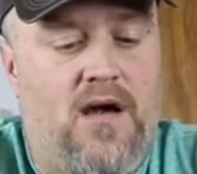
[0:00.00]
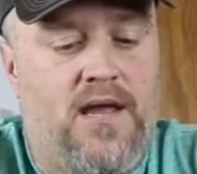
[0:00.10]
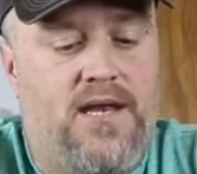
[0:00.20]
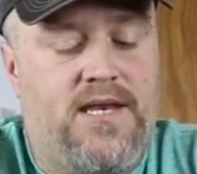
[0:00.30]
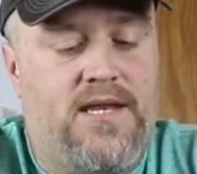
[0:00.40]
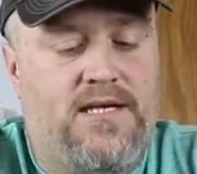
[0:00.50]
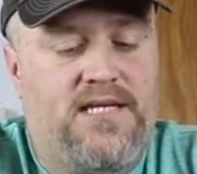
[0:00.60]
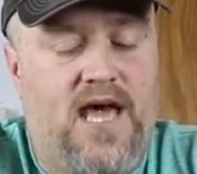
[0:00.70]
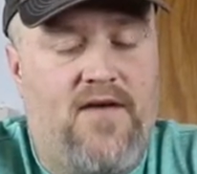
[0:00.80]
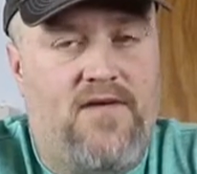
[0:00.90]
It does
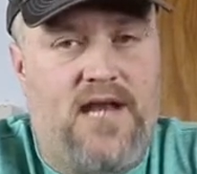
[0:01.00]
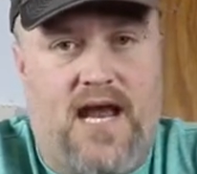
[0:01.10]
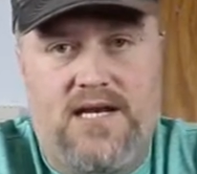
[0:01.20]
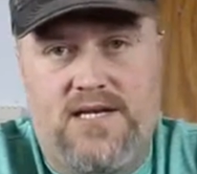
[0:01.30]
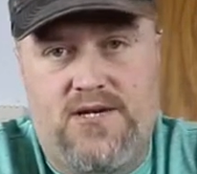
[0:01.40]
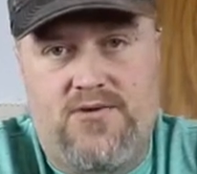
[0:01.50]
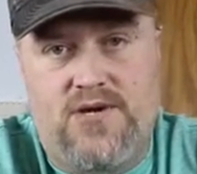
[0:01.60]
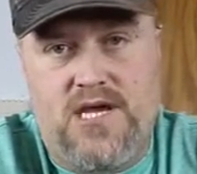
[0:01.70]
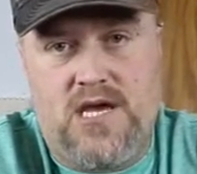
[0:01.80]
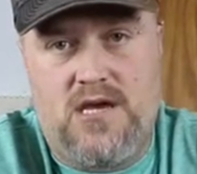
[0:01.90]
have a
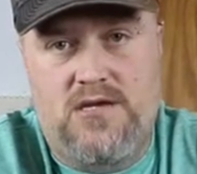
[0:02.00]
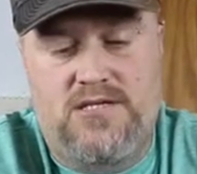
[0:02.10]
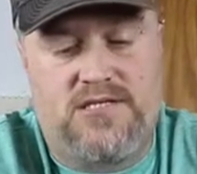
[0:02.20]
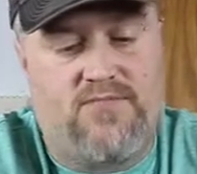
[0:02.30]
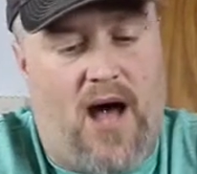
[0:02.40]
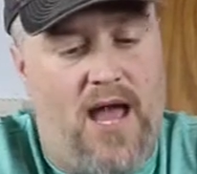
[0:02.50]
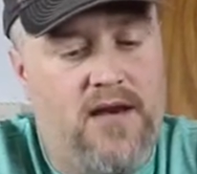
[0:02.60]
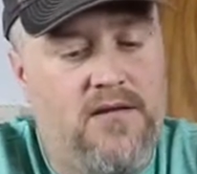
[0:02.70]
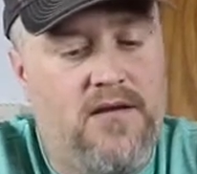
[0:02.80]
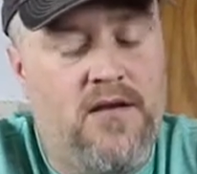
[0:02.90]
90-degree spine,